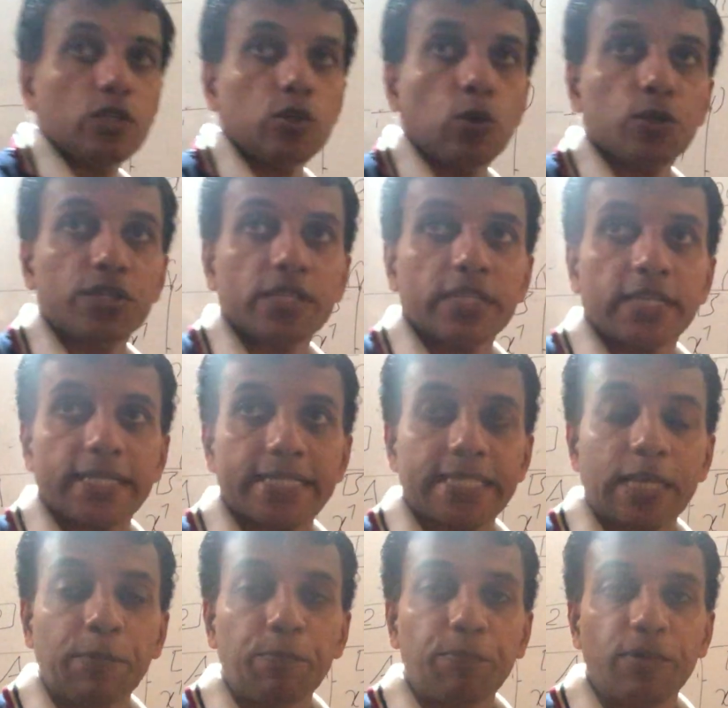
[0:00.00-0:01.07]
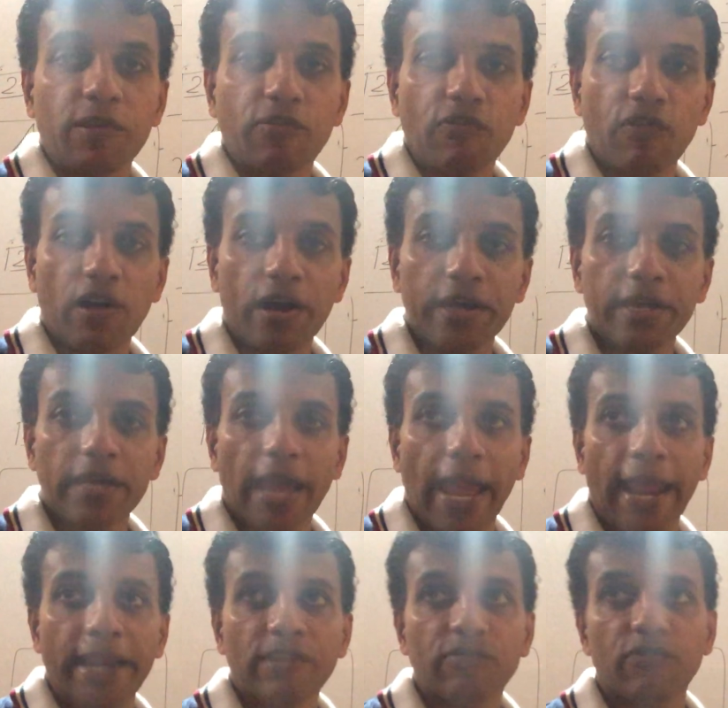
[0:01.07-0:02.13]
Using the simplify
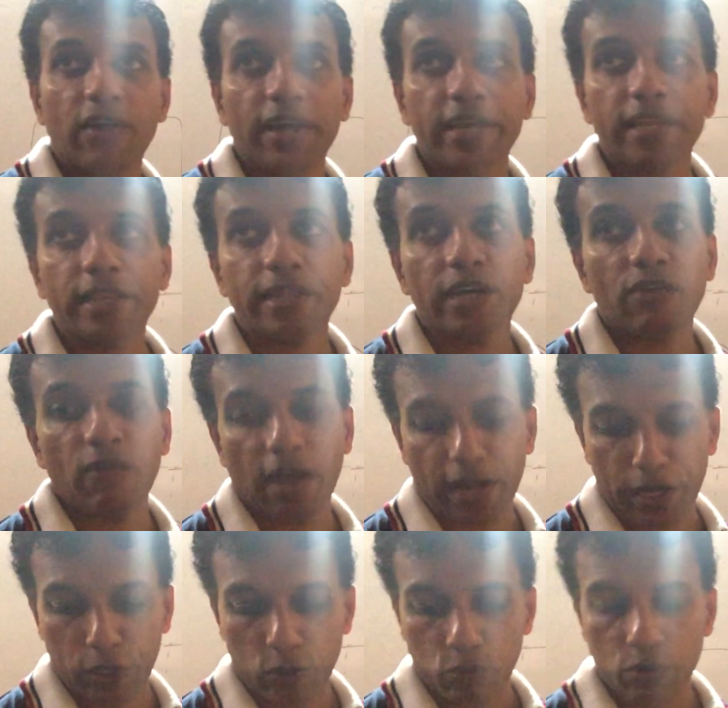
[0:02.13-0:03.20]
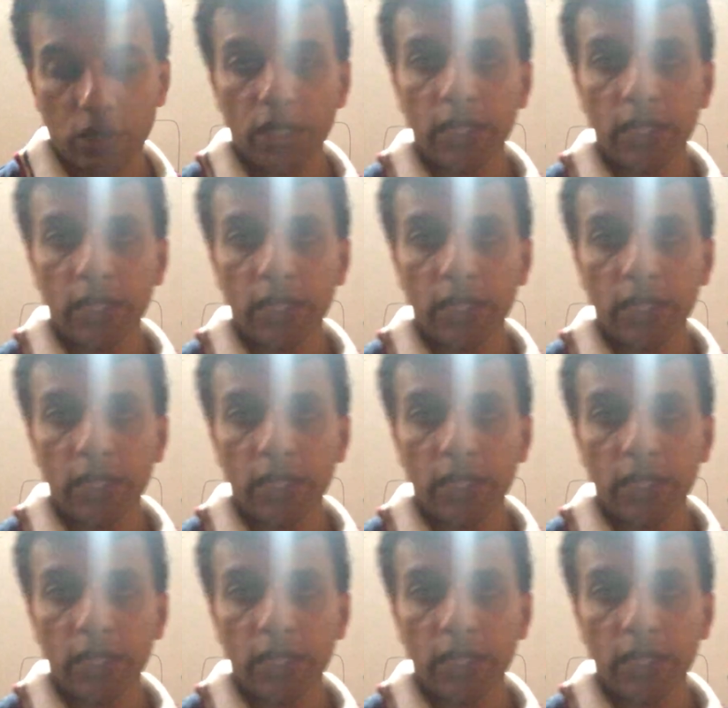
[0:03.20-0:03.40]
and find the value.